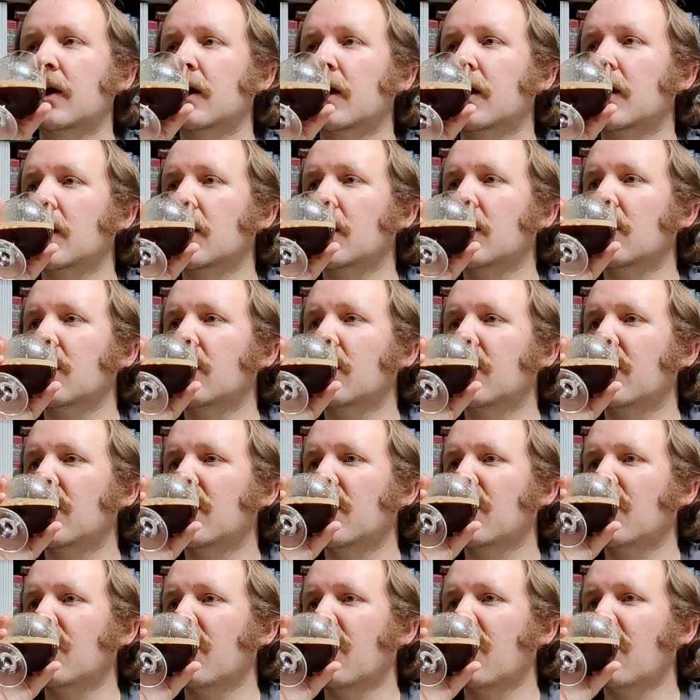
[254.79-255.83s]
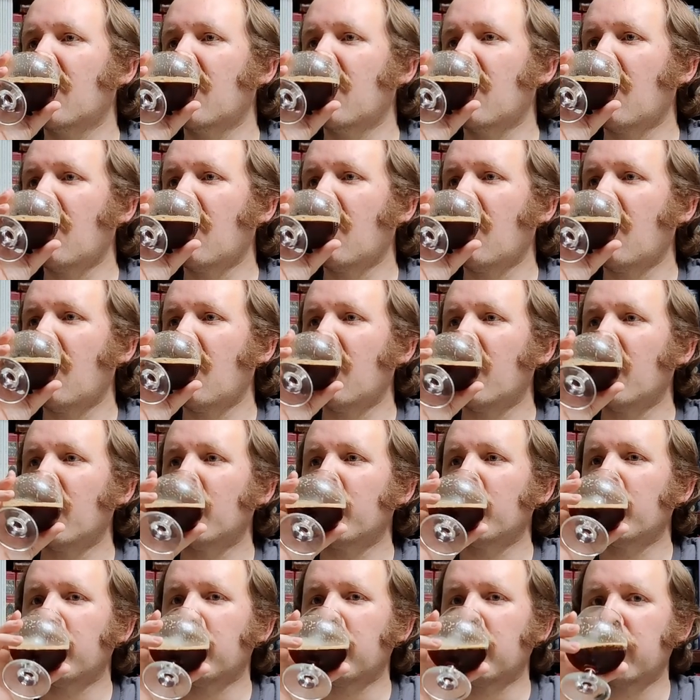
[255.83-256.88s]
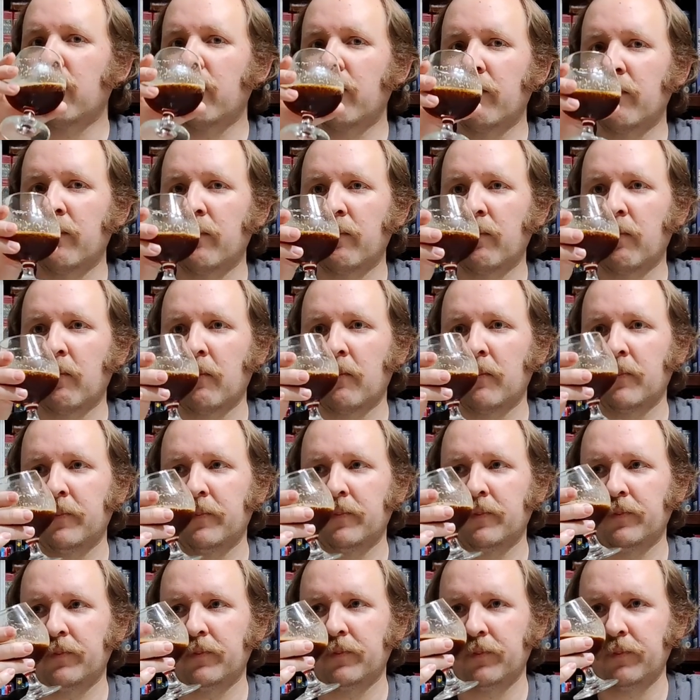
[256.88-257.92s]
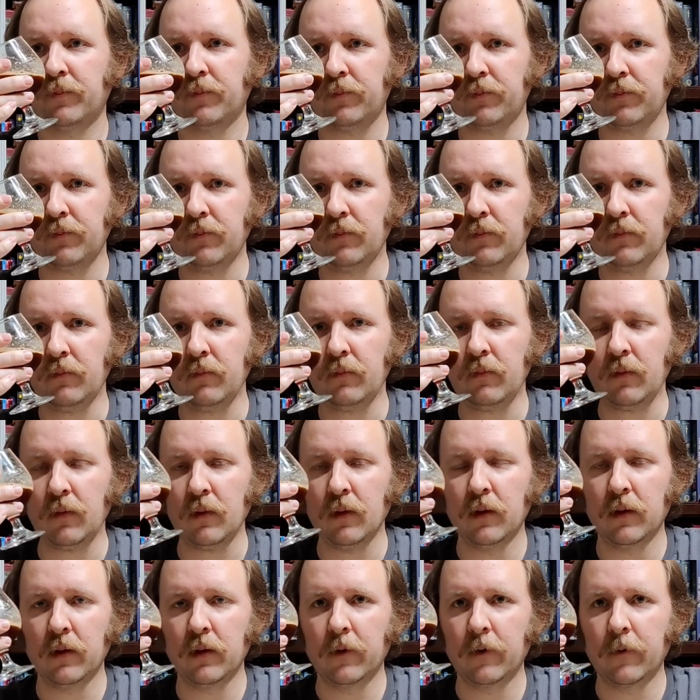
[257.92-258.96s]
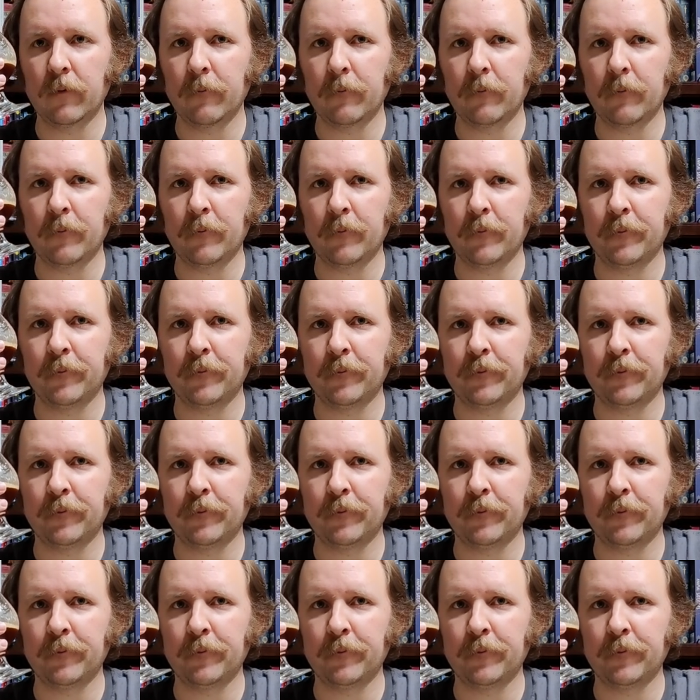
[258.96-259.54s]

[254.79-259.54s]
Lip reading: [no speech]